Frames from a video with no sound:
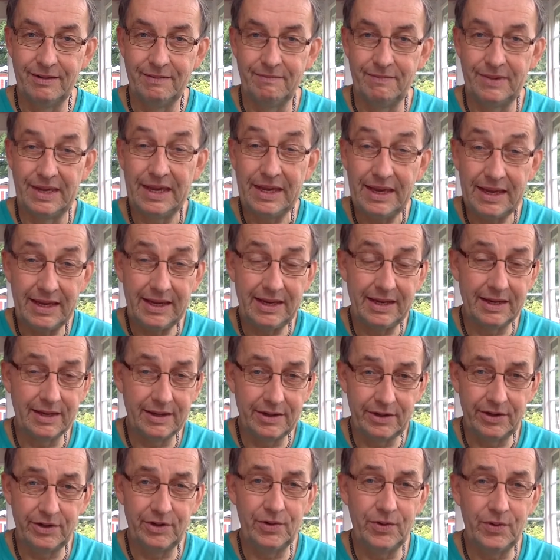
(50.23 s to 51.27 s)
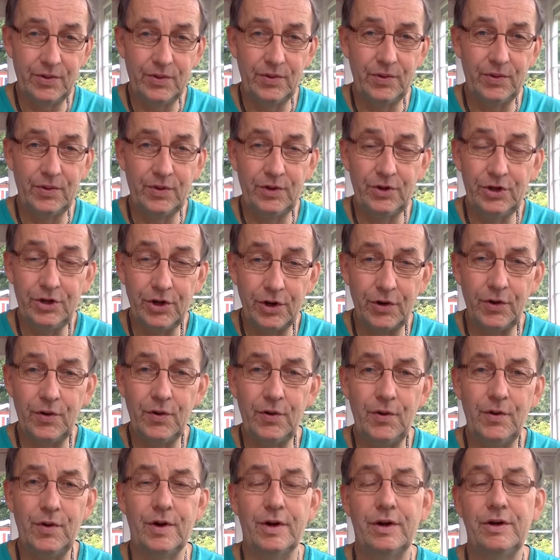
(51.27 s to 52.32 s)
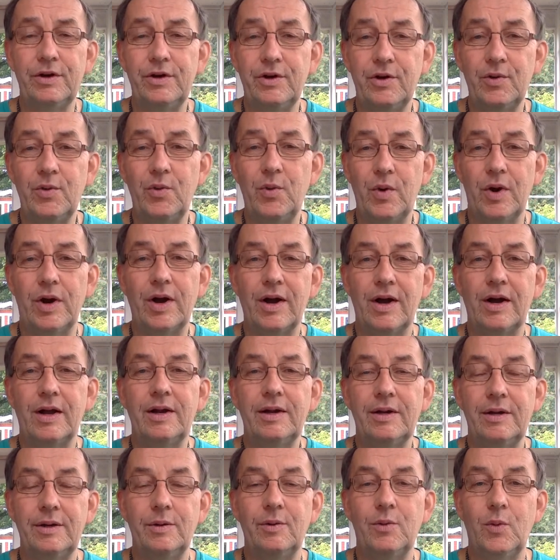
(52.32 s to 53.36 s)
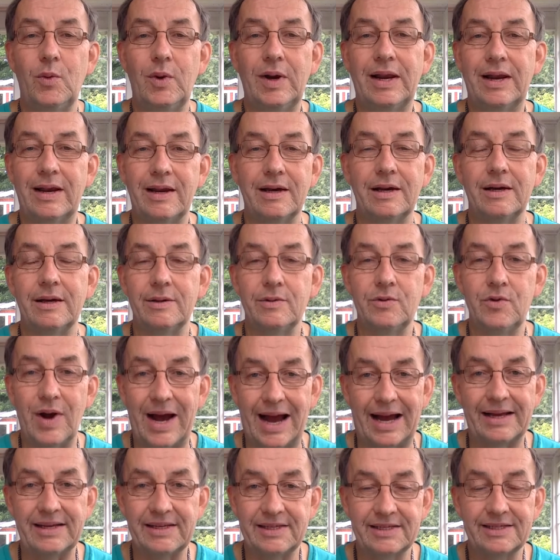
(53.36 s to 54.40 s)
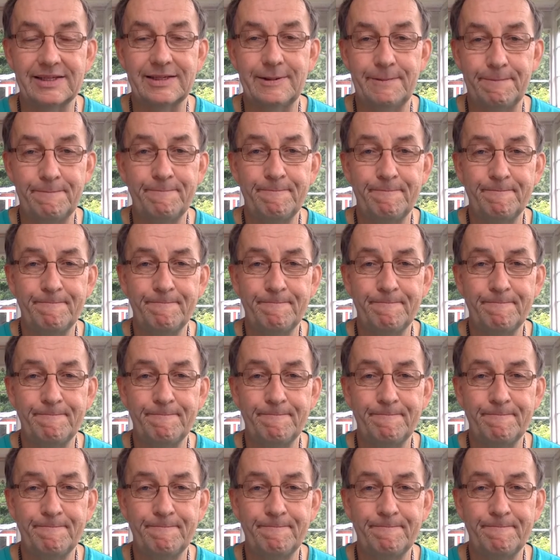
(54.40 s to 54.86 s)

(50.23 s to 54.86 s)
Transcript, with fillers: me, a new you, a new world will arise.